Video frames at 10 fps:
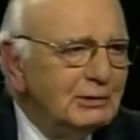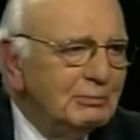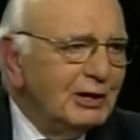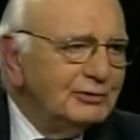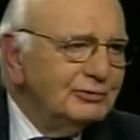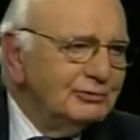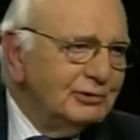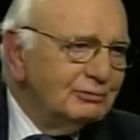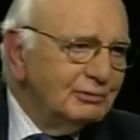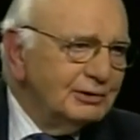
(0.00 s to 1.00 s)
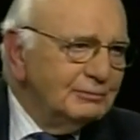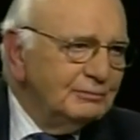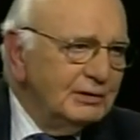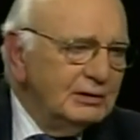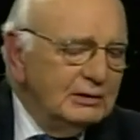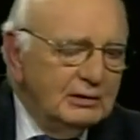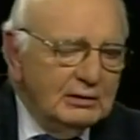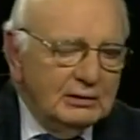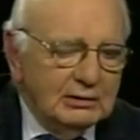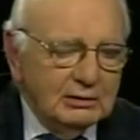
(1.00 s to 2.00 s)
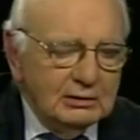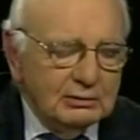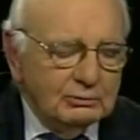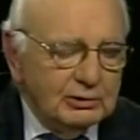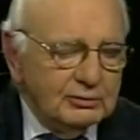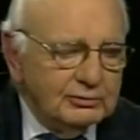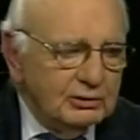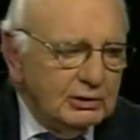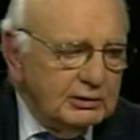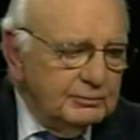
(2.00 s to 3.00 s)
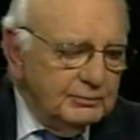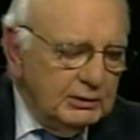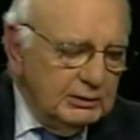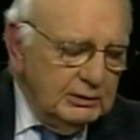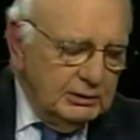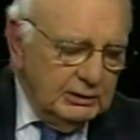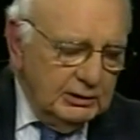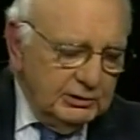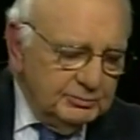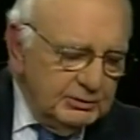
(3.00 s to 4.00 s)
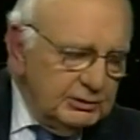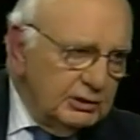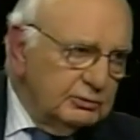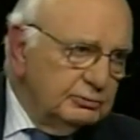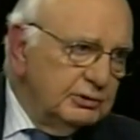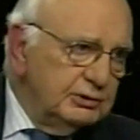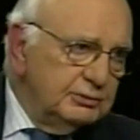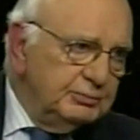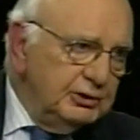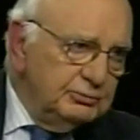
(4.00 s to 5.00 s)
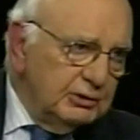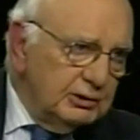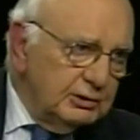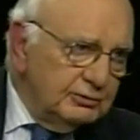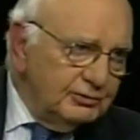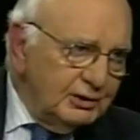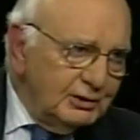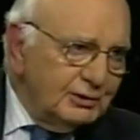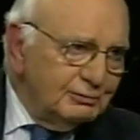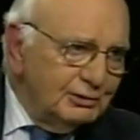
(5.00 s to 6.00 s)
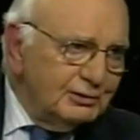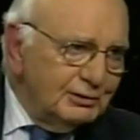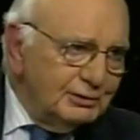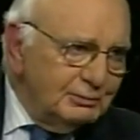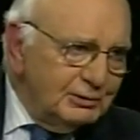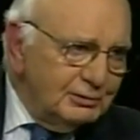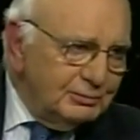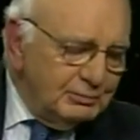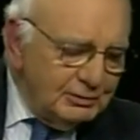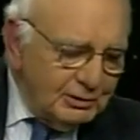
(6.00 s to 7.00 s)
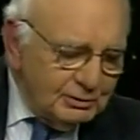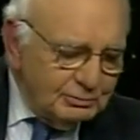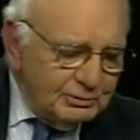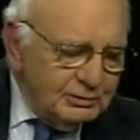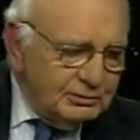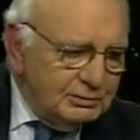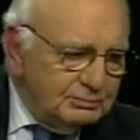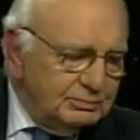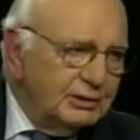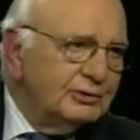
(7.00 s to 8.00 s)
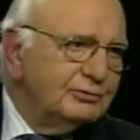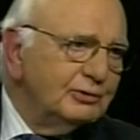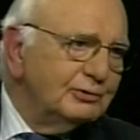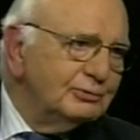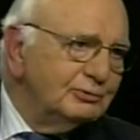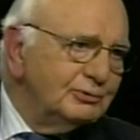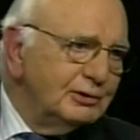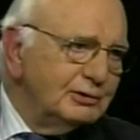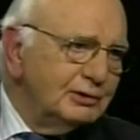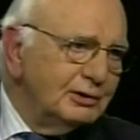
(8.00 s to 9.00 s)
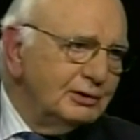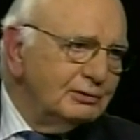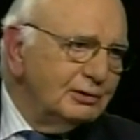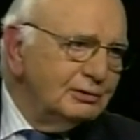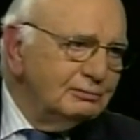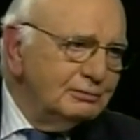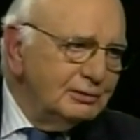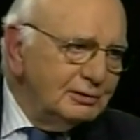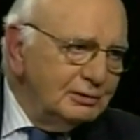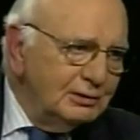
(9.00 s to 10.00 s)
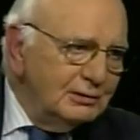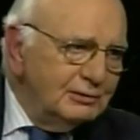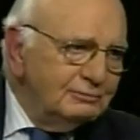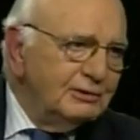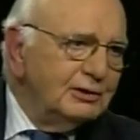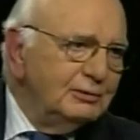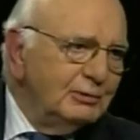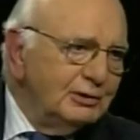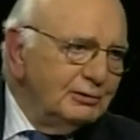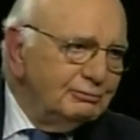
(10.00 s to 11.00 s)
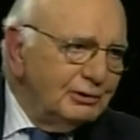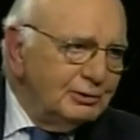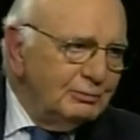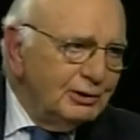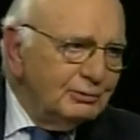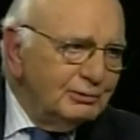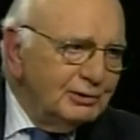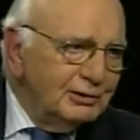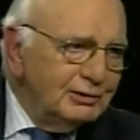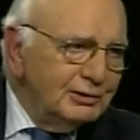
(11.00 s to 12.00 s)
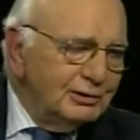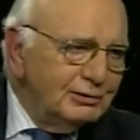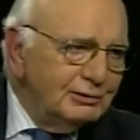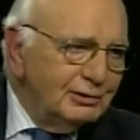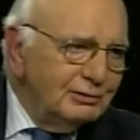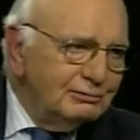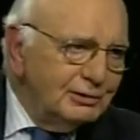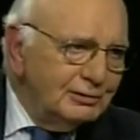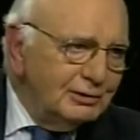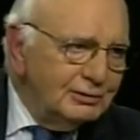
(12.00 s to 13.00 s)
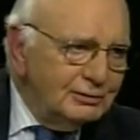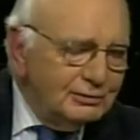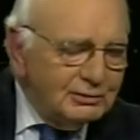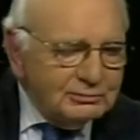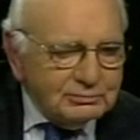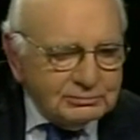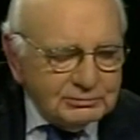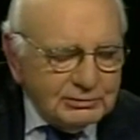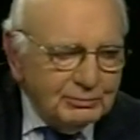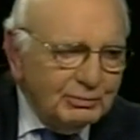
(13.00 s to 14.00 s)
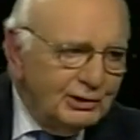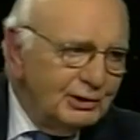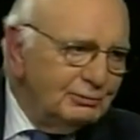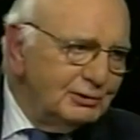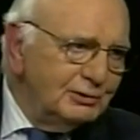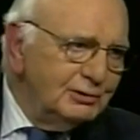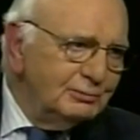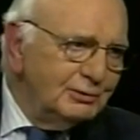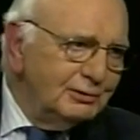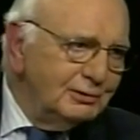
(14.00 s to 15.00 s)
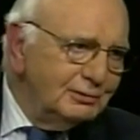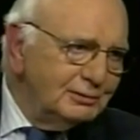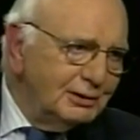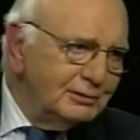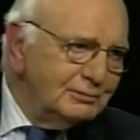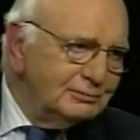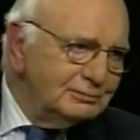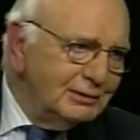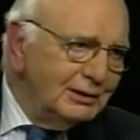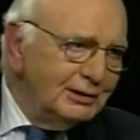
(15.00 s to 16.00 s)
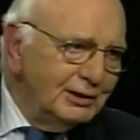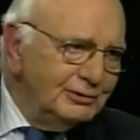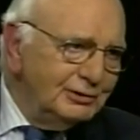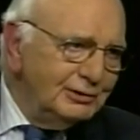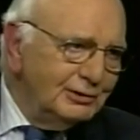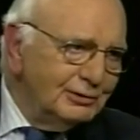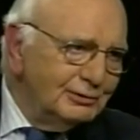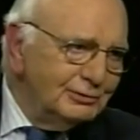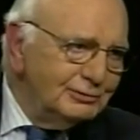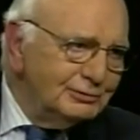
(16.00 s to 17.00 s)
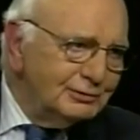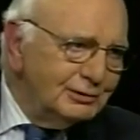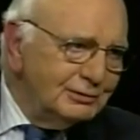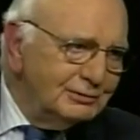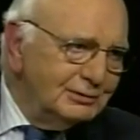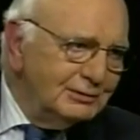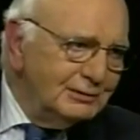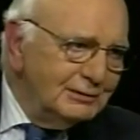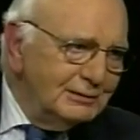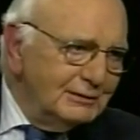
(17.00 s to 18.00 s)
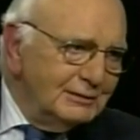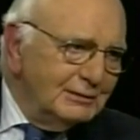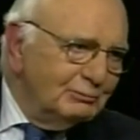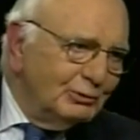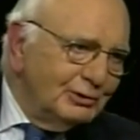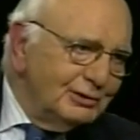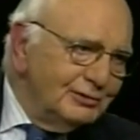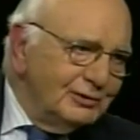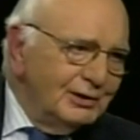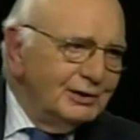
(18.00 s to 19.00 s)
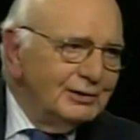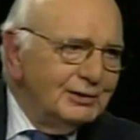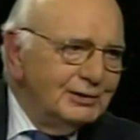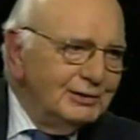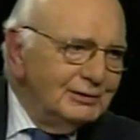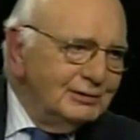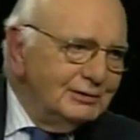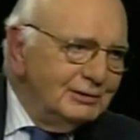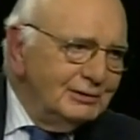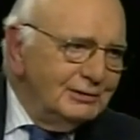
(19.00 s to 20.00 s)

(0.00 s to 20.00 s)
imagine generally when it started. And it's been dealt with piecemeal. I don't say that critically, but it's been dealt with. Bear Stearns was taken care of, and the Fannie Mae and Freddie Mac were taken care of. Then they thought goodbye with Lehman, and then AIG goes, and then Morgan Stanley and